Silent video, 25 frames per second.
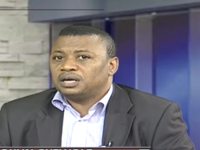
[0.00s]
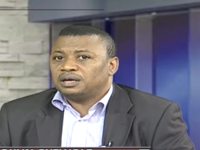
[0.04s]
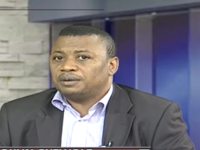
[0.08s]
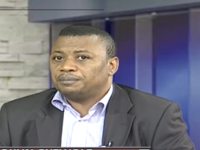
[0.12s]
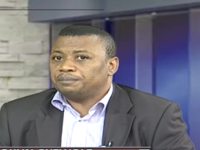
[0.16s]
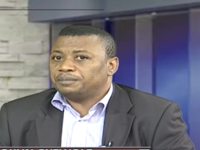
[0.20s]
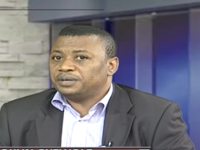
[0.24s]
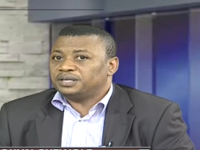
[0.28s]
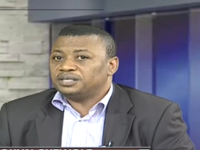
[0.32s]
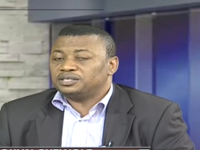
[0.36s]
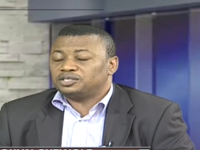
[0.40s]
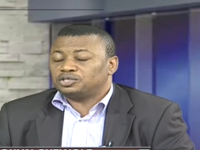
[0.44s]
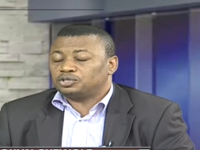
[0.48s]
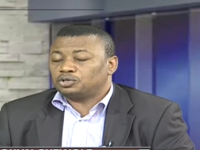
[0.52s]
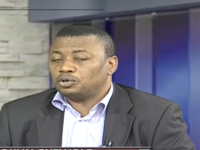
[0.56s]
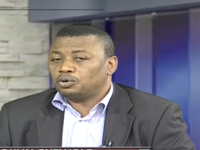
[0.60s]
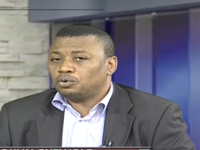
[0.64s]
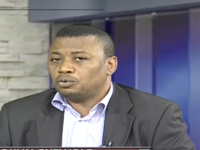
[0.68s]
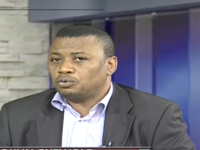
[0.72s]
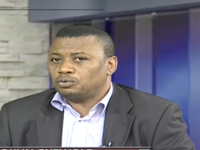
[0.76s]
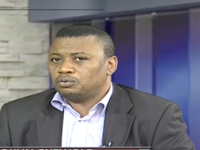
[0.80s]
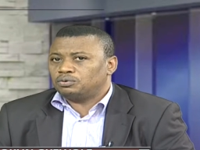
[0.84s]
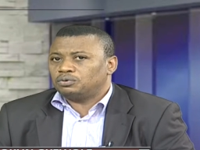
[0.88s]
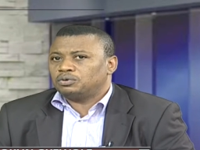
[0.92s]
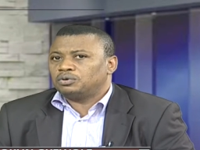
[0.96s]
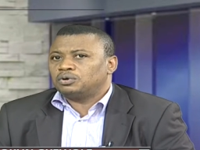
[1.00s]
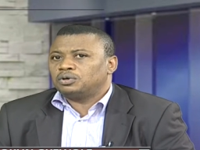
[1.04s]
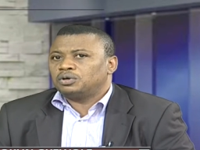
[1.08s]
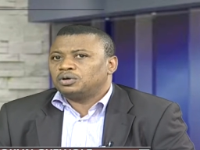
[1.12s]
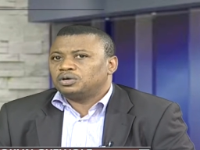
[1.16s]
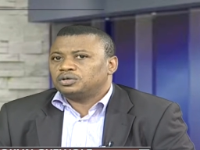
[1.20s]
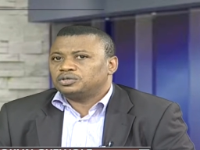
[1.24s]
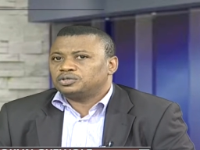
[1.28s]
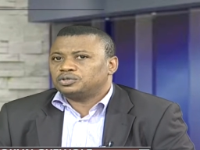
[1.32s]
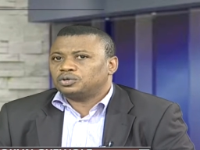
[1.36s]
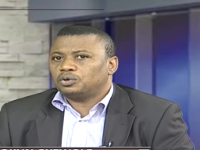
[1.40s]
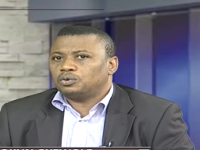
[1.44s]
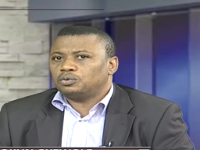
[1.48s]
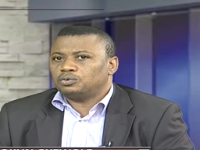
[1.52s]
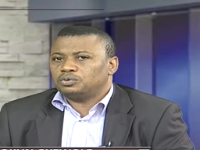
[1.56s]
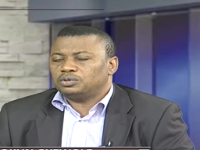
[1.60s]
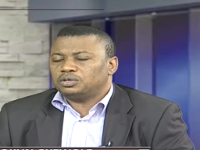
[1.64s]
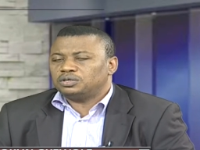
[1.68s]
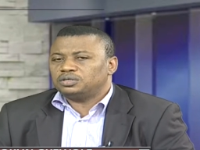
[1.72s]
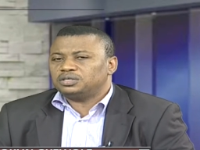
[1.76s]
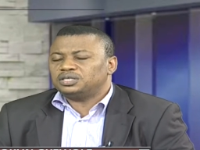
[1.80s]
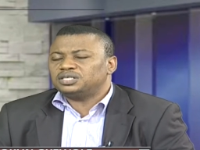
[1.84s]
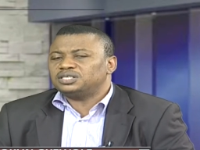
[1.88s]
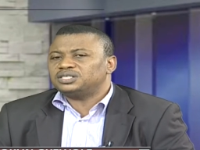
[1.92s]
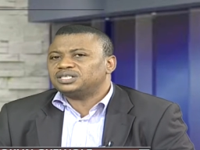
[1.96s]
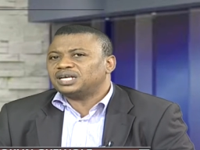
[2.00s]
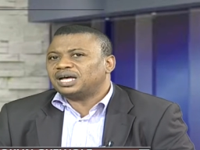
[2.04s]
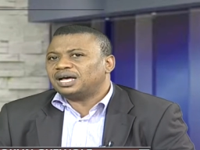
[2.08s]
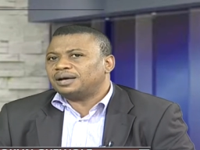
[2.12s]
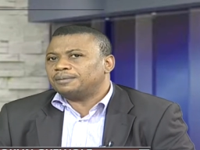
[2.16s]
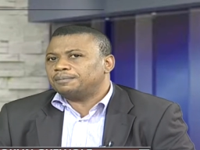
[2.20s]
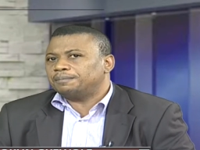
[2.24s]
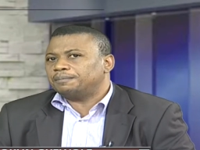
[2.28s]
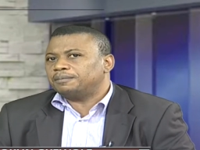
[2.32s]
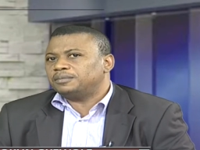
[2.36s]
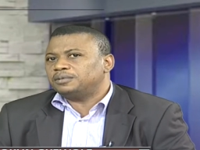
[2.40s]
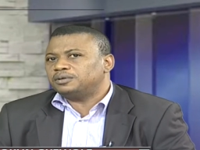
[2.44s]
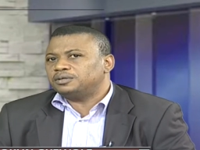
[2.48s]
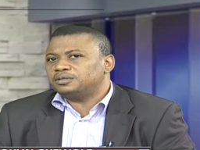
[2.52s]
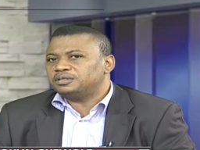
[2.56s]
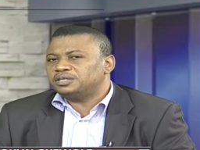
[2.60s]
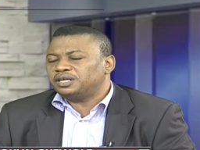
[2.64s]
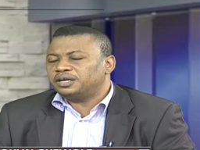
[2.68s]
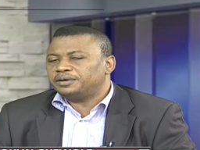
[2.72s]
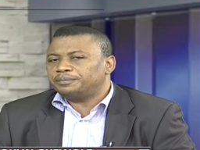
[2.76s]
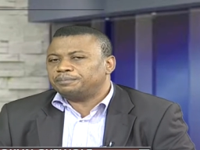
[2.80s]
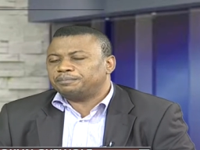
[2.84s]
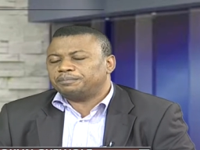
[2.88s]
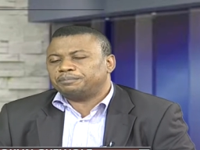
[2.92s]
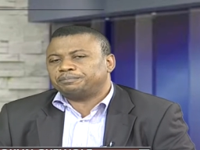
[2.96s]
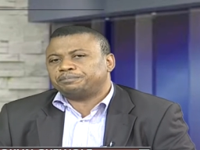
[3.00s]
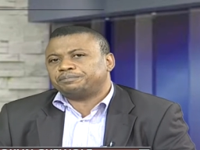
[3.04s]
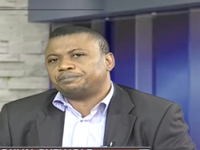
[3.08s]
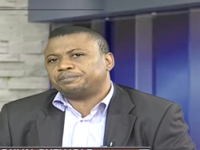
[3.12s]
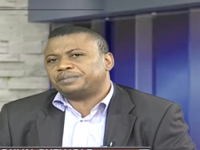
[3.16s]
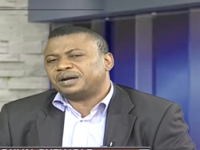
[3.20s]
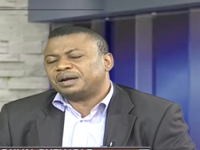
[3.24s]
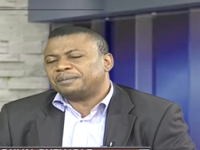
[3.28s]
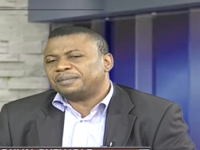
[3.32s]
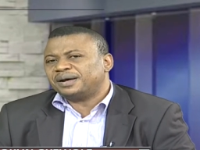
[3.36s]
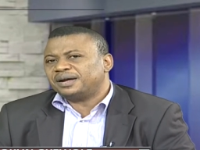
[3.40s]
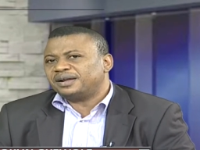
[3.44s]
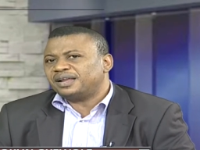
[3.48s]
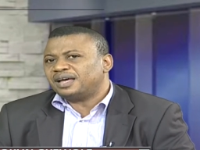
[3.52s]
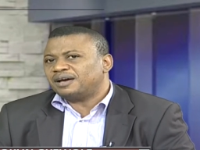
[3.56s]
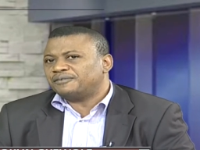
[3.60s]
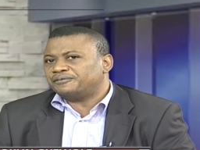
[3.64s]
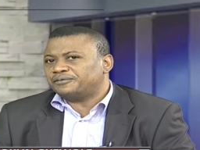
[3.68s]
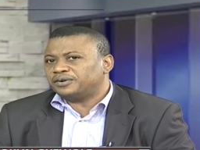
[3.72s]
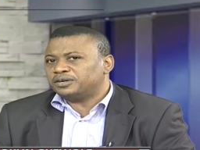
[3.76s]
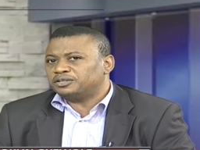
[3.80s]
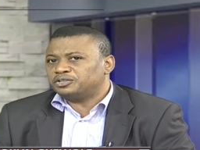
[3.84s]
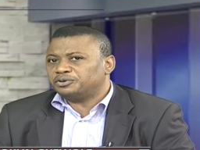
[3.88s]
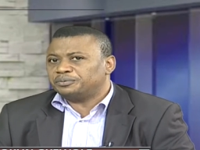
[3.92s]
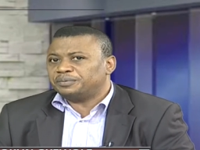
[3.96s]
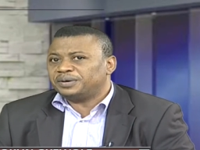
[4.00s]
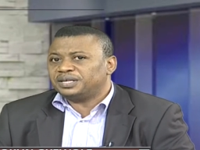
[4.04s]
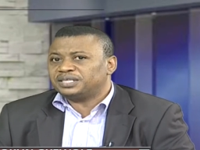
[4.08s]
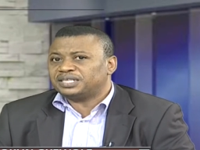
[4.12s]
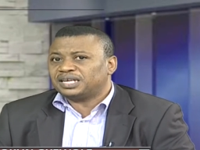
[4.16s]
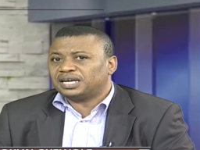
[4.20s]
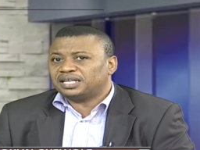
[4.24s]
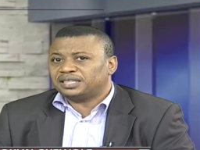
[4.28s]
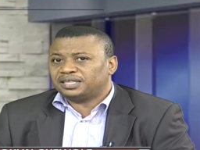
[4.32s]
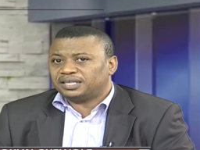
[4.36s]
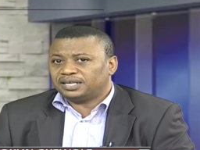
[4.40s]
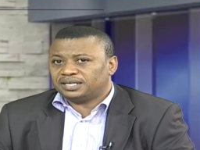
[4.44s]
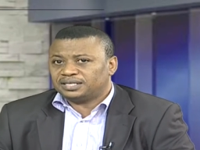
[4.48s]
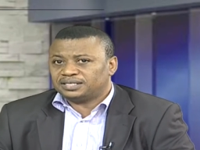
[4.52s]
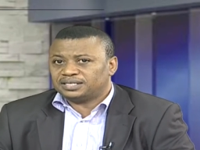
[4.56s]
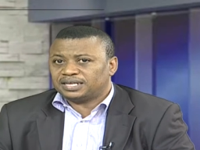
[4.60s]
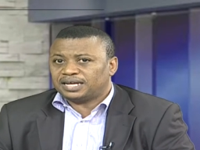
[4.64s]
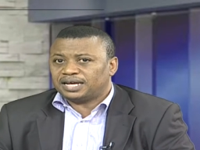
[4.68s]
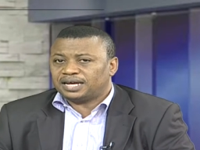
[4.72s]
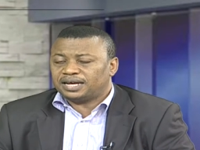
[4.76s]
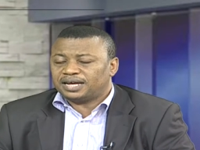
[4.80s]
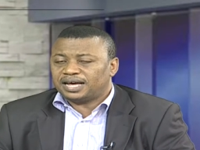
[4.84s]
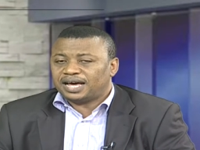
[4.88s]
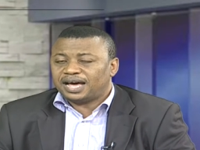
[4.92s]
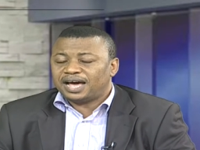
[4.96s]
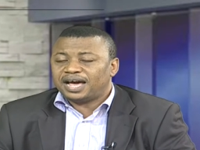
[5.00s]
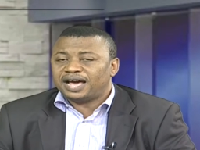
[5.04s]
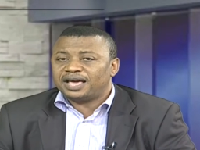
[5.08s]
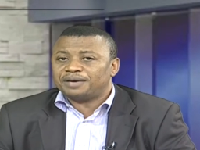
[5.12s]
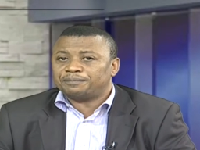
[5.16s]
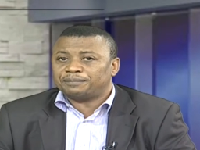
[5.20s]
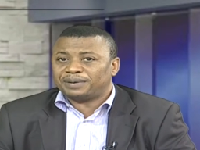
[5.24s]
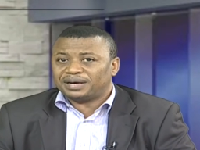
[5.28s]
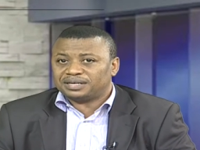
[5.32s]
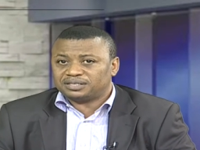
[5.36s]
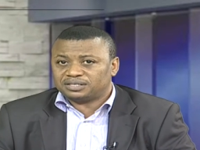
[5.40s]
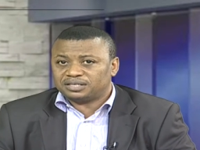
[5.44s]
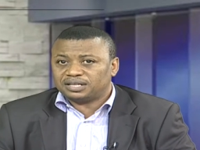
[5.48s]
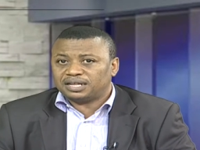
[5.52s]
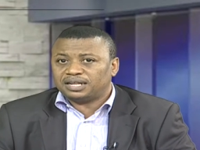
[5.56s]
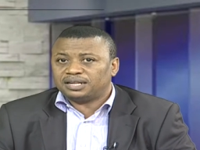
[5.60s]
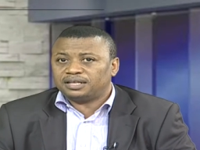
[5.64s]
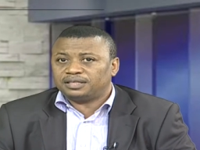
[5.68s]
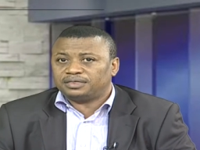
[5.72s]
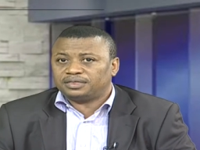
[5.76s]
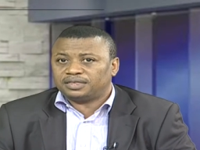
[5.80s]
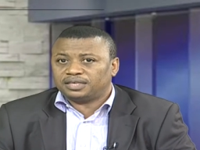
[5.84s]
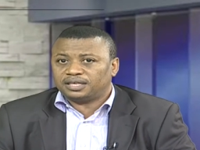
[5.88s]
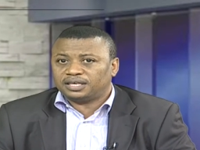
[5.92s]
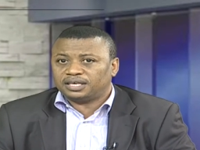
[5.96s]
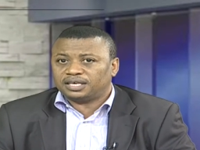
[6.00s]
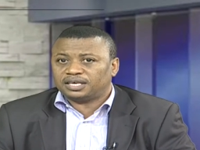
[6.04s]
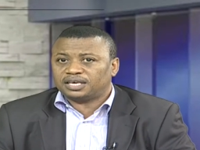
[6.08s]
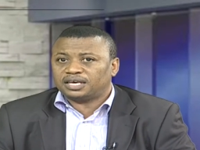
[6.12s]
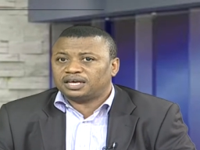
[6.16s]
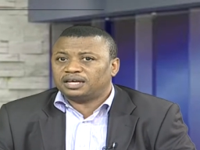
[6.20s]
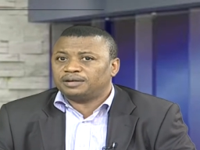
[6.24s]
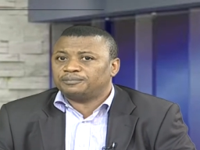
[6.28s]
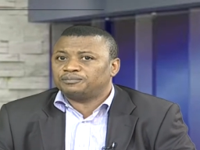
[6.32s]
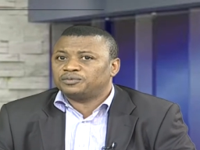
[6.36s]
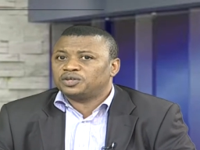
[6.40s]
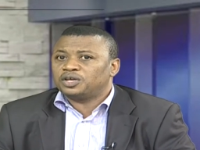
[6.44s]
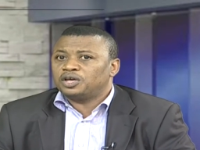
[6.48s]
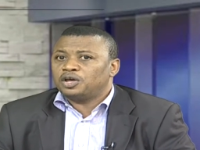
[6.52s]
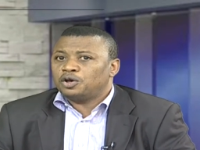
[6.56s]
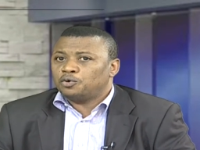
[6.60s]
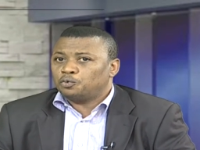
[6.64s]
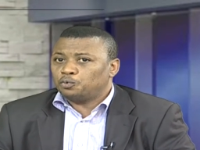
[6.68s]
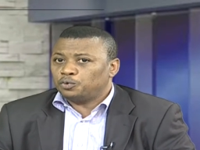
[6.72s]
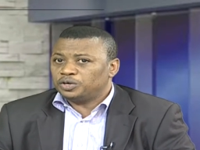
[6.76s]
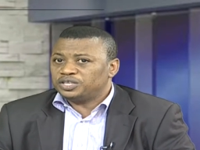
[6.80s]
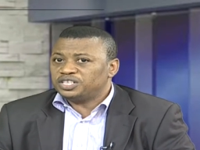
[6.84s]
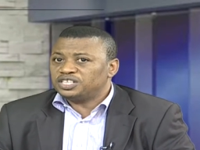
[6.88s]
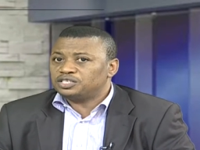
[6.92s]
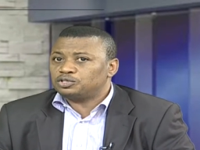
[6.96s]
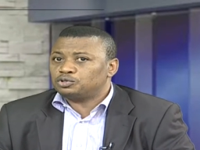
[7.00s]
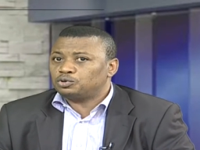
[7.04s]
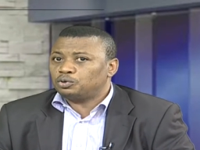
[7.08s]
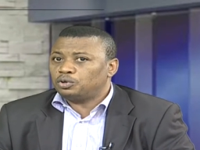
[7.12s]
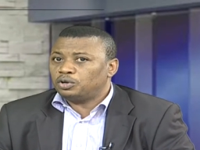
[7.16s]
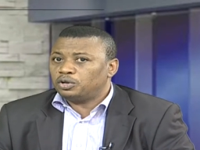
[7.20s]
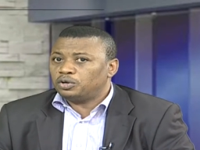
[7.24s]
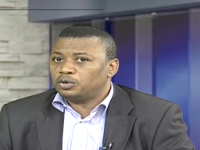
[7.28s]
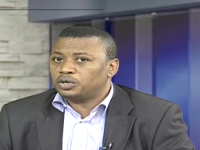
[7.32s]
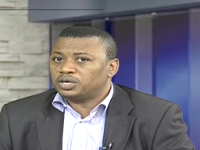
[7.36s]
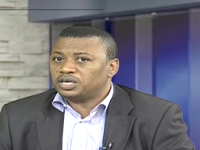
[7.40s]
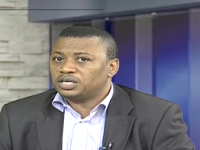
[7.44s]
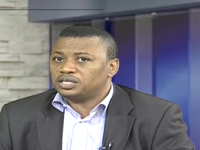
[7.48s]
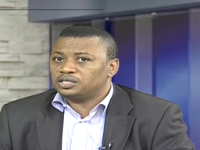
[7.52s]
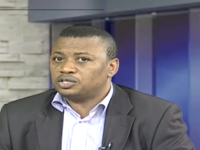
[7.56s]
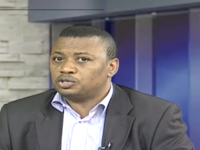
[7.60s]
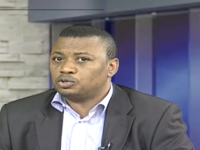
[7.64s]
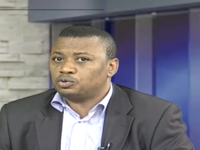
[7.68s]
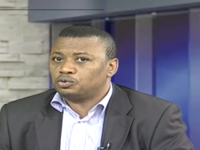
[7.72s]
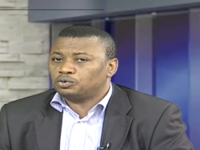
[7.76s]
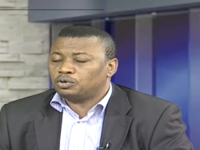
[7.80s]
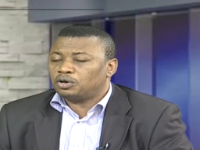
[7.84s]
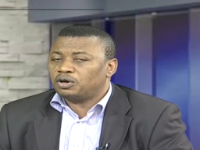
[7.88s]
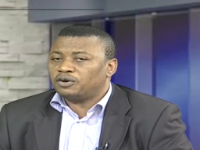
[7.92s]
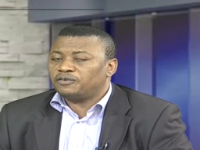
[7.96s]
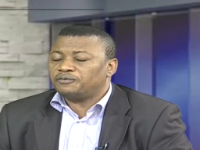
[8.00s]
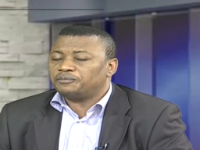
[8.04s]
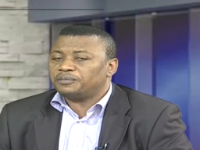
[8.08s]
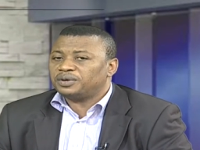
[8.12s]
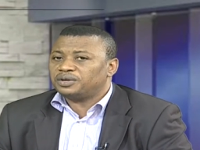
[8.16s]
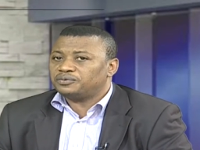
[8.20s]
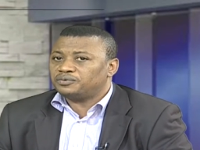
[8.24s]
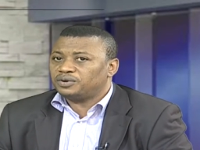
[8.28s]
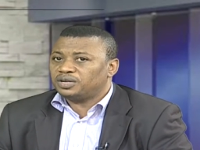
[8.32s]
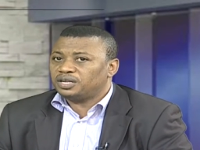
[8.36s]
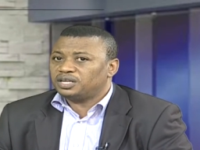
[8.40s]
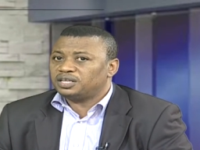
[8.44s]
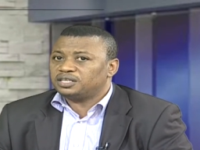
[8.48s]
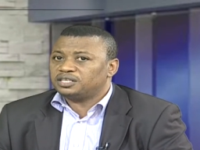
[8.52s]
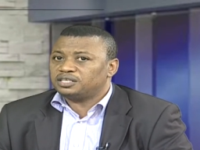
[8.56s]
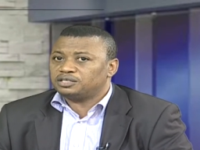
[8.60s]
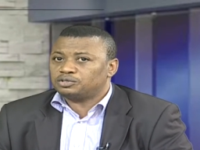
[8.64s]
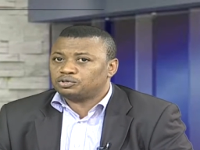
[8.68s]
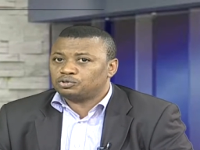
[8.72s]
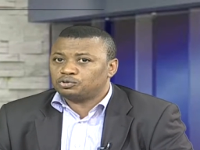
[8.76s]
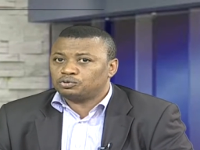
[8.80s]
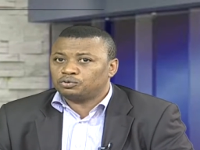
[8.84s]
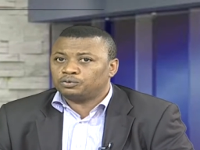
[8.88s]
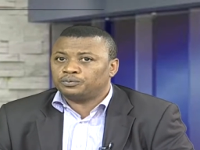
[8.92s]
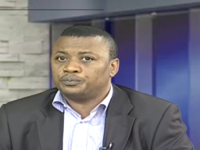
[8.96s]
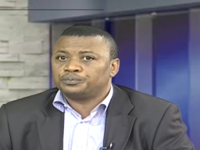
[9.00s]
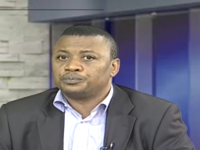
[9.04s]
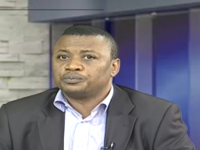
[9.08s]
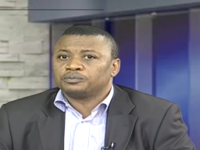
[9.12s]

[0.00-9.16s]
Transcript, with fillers: been so. Mm. So these are the primary and fundamental things that I personally think um, we need to look into. Government really need to,